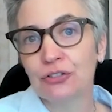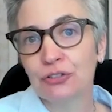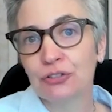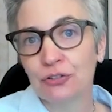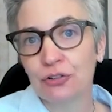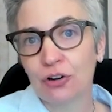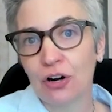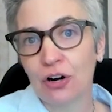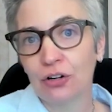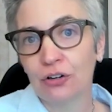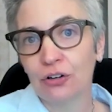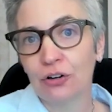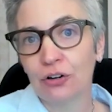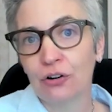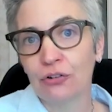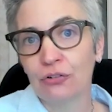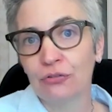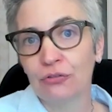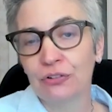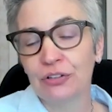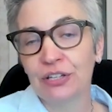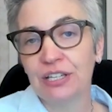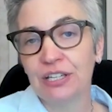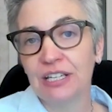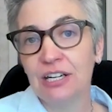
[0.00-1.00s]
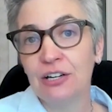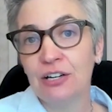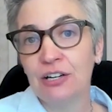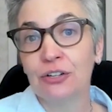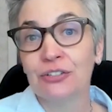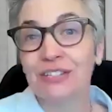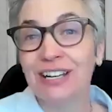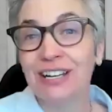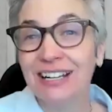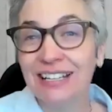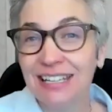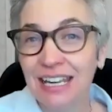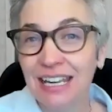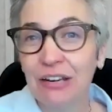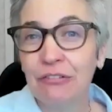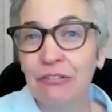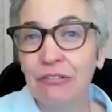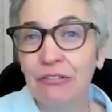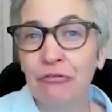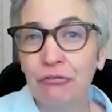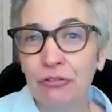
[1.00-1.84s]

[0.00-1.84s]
stronger over the years, again,